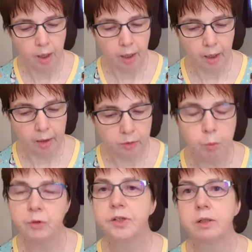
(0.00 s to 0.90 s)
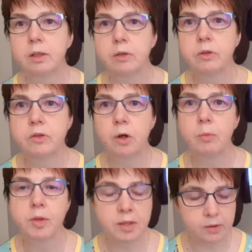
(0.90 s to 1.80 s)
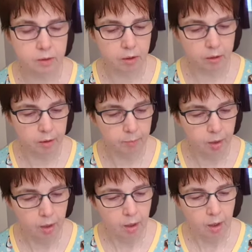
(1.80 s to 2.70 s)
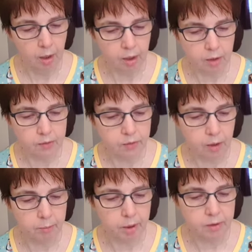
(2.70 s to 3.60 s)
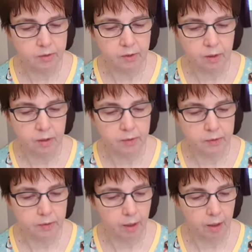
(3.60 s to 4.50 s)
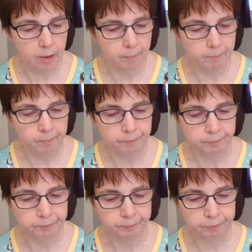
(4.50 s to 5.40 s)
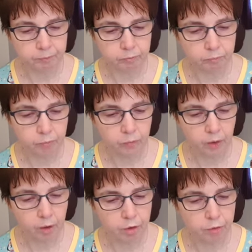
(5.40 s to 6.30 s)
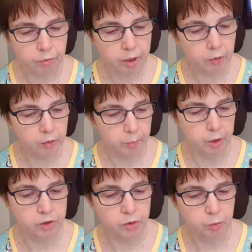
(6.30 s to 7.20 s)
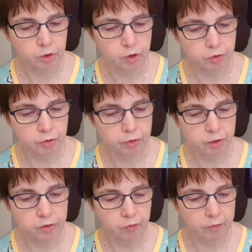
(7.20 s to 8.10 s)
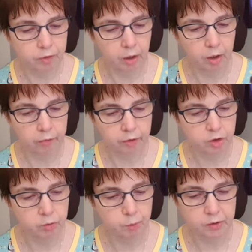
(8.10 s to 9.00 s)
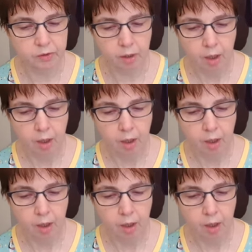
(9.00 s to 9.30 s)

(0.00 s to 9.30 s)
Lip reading: And what I did on the top this time is I made a size 3 on the bust, which is for a 35.5-inch bust,